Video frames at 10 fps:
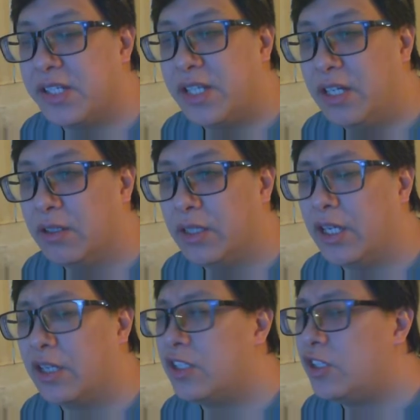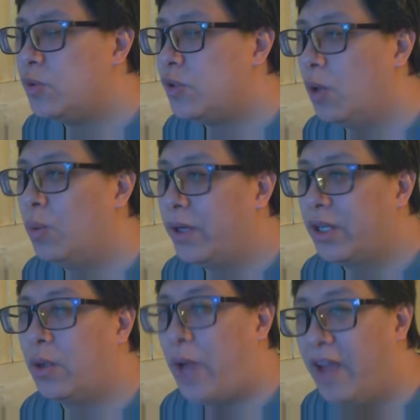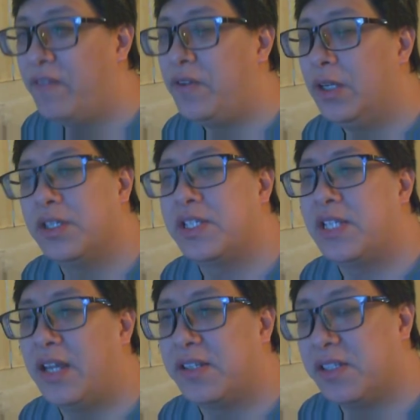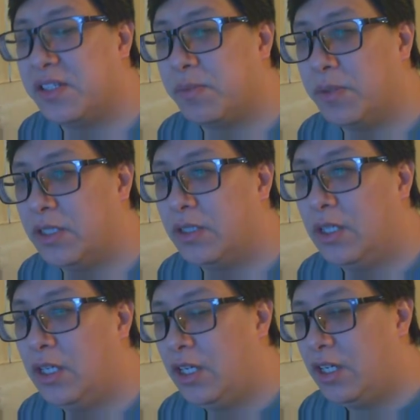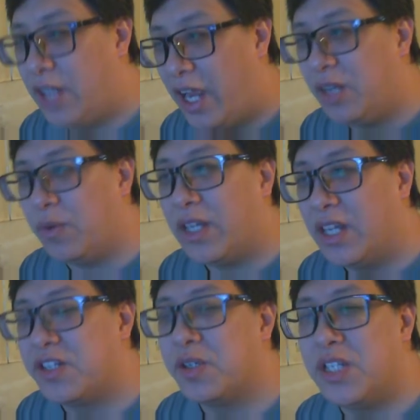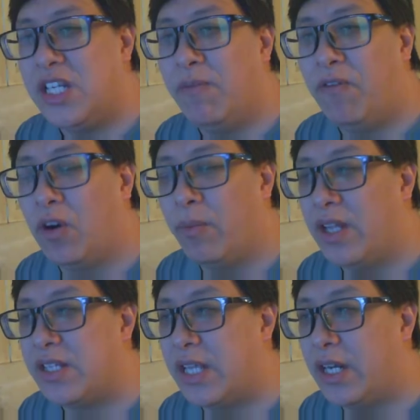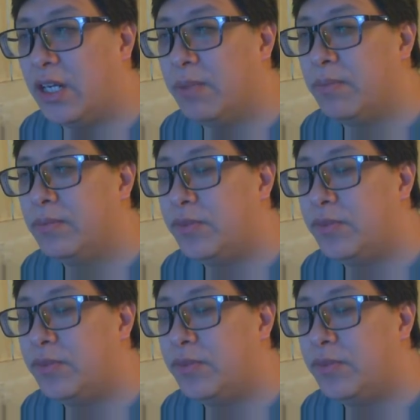here and there. You don't want to go heavy on assassins, but anyway, get your team format set up.